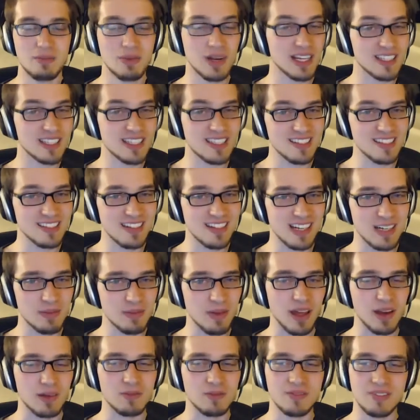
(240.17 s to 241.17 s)
But I can still talk
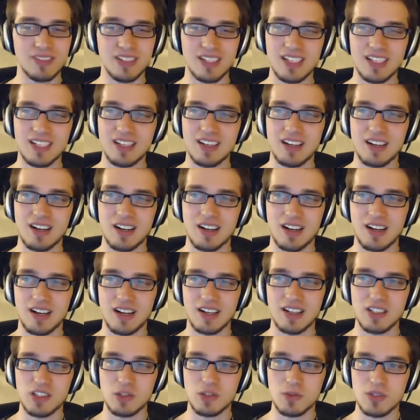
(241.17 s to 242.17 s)
about
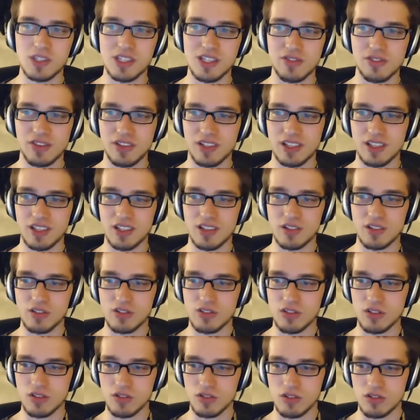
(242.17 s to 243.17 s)
them. Specifically,
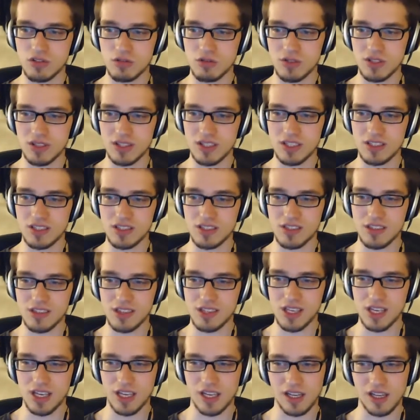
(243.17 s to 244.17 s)
they're doing this
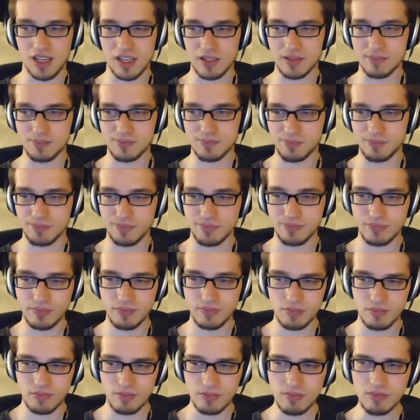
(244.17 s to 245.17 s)
thing
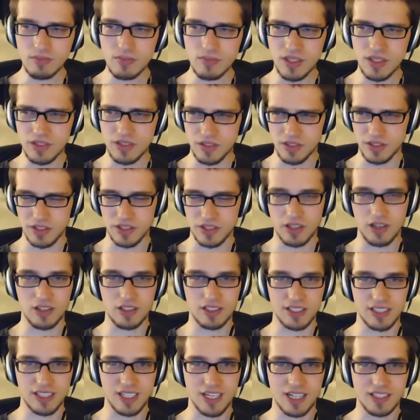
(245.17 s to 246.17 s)
that they're
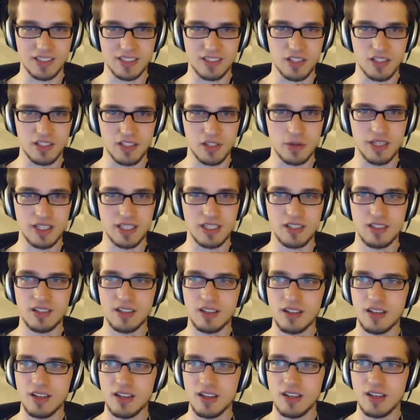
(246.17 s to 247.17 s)
calling continuity,
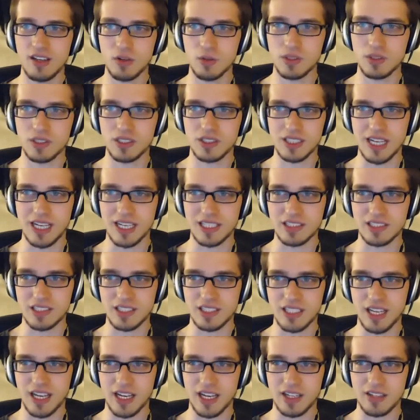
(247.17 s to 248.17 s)
which is
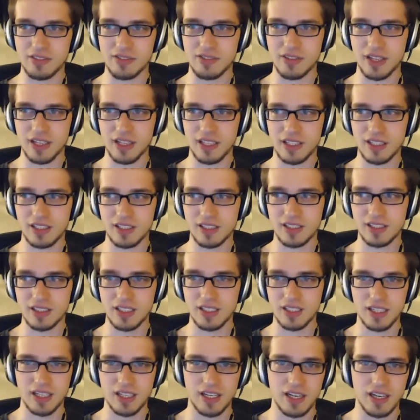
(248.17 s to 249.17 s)
actually kind of
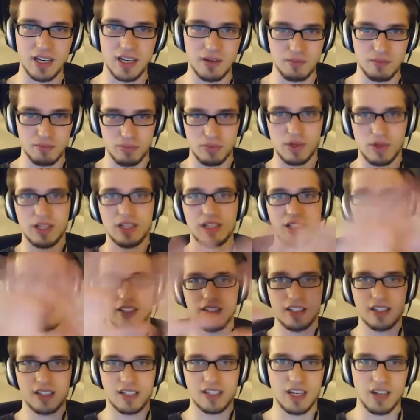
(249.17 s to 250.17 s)
an umbrella
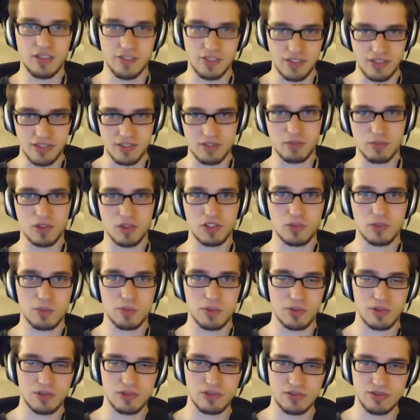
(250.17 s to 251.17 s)
that covers
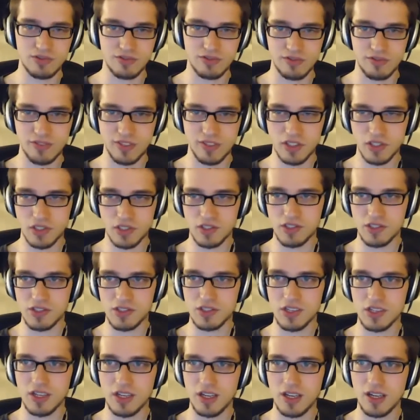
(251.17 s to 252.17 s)
multiple features.